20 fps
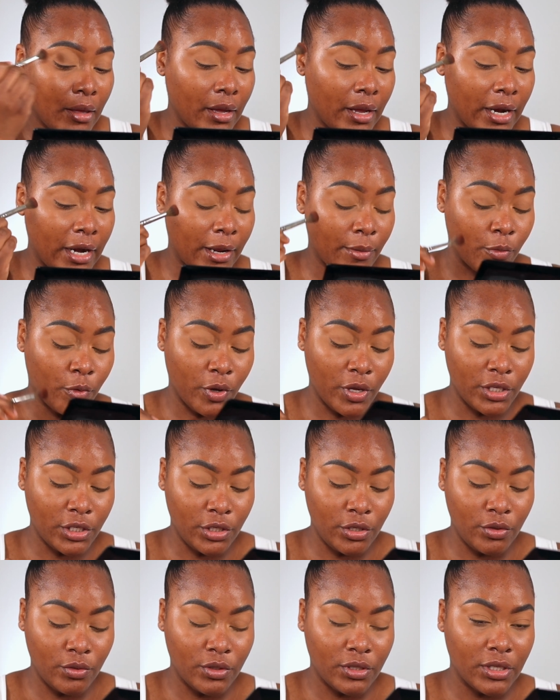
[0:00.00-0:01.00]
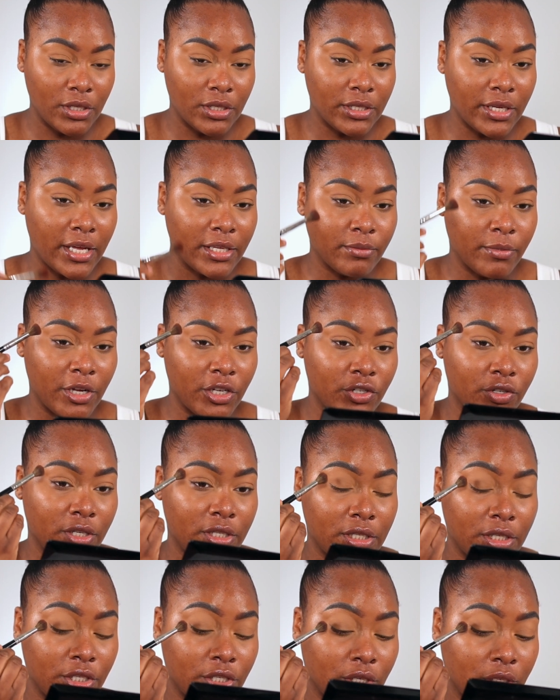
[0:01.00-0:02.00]
and I'm going to use this as my
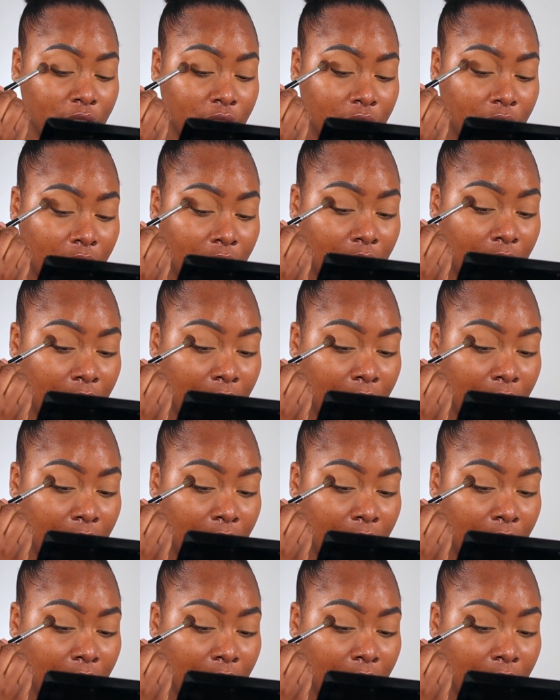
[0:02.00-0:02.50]
transition shade.